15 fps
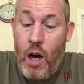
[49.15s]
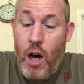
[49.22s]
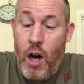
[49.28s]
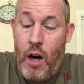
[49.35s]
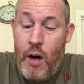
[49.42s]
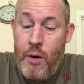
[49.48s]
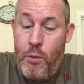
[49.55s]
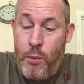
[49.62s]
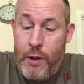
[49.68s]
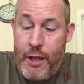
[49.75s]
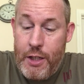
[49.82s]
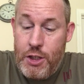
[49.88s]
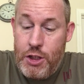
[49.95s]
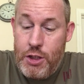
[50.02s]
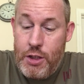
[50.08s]
on
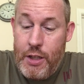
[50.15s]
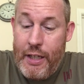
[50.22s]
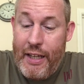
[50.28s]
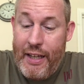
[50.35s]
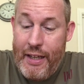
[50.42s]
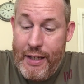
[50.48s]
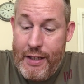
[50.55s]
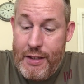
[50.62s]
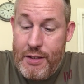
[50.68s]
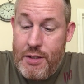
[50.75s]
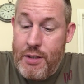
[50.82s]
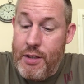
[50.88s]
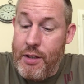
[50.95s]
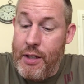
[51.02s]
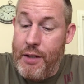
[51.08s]
which
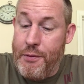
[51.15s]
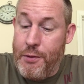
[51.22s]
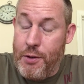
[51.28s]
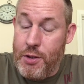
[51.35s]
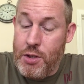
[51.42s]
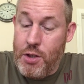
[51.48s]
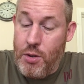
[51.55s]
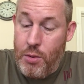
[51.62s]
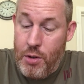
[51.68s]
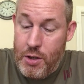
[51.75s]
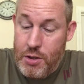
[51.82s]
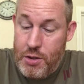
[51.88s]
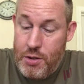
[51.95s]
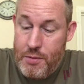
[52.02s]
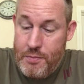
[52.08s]
is the first
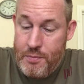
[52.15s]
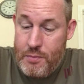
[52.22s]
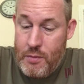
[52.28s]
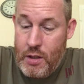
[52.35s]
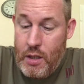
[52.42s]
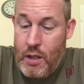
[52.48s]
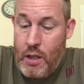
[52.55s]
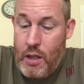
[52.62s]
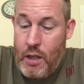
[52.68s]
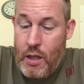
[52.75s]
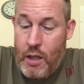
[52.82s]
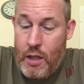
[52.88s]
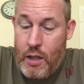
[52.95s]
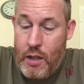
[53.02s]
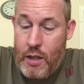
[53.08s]
course.
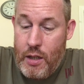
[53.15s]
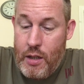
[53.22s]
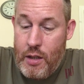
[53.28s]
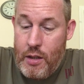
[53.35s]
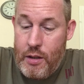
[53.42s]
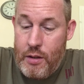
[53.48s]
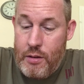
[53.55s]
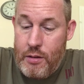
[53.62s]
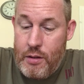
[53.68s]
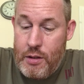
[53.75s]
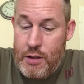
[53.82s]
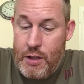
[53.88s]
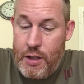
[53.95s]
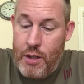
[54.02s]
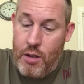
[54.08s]

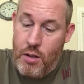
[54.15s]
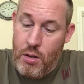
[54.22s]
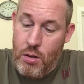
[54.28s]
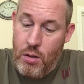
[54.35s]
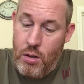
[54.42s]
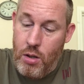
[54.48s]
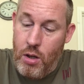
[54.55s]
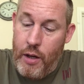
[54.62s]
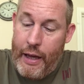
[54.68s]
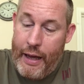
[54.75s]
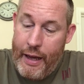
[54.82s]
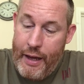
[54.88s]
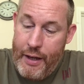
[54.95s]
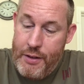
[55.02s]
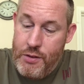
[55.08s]
Let's see,
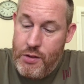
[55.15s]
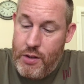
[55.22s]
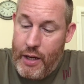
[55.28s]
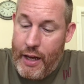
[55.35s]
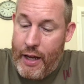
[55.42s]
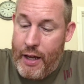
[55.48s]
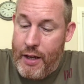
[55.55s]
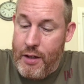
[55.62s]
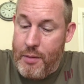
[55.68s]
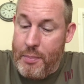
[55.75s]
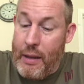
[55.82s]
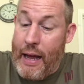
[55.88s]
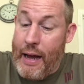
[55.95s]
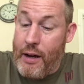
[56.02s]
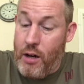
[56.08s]
eggs and
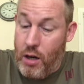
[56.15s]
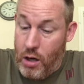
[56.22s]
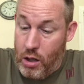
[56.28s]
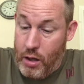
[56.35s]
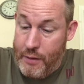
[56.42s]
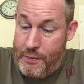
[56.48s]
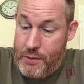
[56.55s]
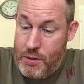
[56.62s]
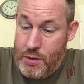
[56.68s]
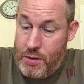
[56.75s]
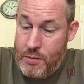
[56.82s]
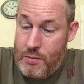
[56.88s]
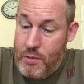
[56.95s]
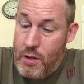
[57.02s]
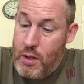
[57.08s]
black olives,
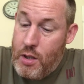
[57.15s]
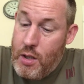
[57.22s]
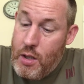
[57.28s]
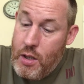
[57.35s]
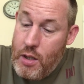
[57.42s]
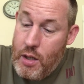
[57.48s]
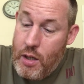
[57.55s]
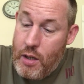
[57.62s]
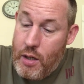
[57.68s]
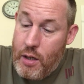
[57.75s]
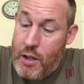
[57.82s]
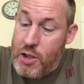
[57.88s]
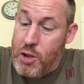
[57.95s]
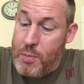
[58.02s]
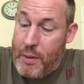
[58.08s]

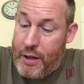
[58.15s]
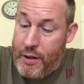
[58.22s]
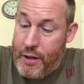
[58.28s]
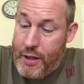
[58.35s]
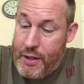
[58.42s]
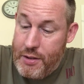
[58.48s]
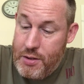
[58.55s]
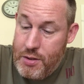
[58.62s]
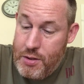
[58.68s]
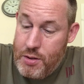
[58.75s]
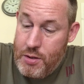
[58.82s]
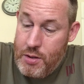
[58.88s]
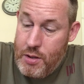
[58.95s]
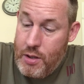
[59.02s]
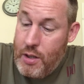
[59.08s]
asparagus
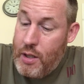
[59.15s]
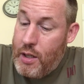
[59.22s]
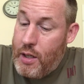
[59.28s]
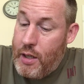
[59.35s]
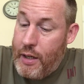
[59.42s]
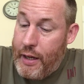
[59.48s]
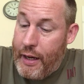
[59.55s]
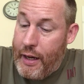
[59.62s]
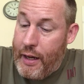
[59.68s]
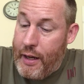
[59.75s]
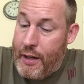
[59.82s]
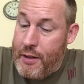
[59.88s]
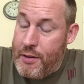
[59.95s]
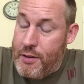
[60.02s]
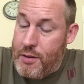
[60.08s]

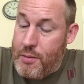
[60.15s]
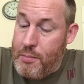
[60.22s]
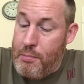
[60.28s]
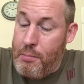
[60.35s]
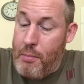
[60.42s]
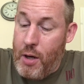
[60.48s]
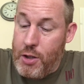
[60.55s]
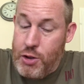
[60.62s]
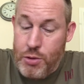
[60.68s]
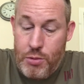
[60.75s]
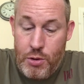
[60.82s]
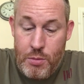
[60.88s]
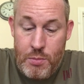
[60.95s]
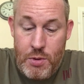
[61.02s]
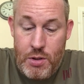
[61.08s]
and
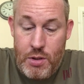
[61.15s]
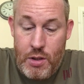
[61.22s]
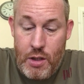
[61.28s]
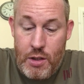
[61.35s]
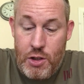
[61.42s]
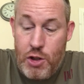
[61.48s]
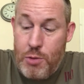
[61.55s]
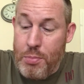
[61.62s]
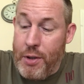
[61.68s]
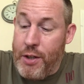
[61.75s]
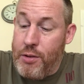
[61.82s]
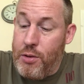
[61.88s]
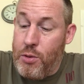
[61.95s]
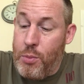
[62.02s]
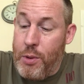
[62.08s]
mushrooms
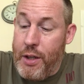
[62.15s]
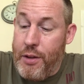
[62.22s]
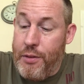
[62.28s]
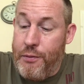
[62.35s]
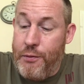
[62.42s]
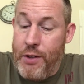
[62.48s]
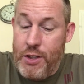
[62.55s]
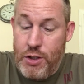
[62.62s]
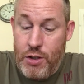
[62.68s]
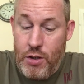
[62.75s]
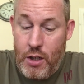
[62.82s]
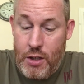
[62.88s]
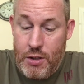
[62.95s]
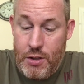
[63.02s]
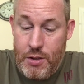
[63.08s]
sprinkled with fish
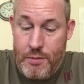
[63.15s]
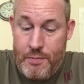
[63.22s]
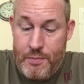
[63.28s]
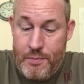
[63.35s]
sauce.